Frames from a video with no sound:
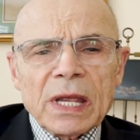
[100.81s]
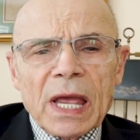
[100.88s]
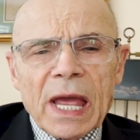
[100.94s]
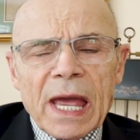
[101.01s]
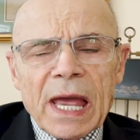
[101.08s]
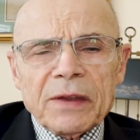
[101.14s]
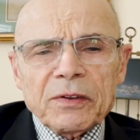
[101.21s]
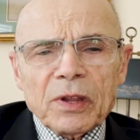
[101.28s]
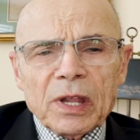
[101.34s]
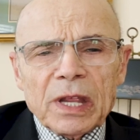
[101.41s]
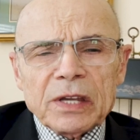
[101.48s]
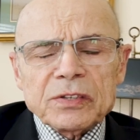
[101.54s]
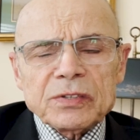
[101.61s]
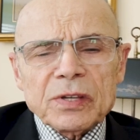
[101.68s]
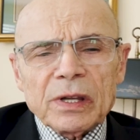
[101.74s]
and
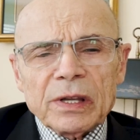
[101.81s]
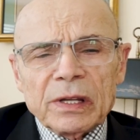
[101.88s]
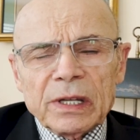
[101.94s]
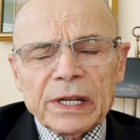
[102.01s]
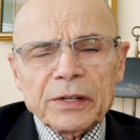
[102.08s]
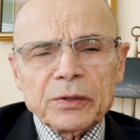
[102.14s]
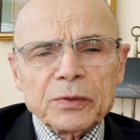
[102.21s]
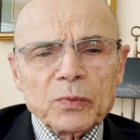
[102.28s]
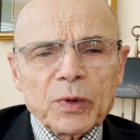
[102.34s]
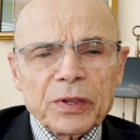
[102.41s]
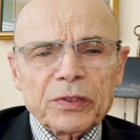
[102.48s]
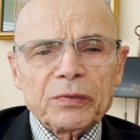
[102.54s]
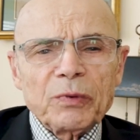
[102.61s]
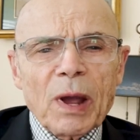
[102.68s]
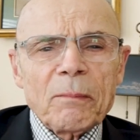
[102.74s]
it's littered
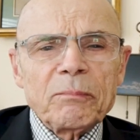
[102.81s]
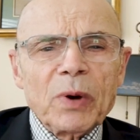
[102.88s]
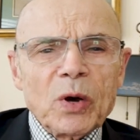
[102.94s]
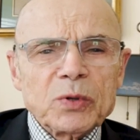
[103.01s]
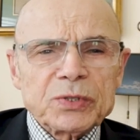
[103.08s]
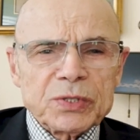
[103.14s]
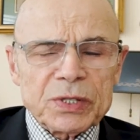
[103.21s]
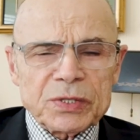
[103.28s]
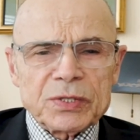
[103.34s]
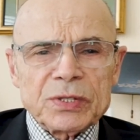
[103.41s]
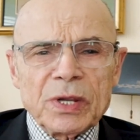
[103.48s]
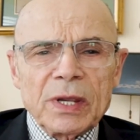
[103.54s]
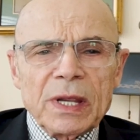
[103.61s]
with thrombosis.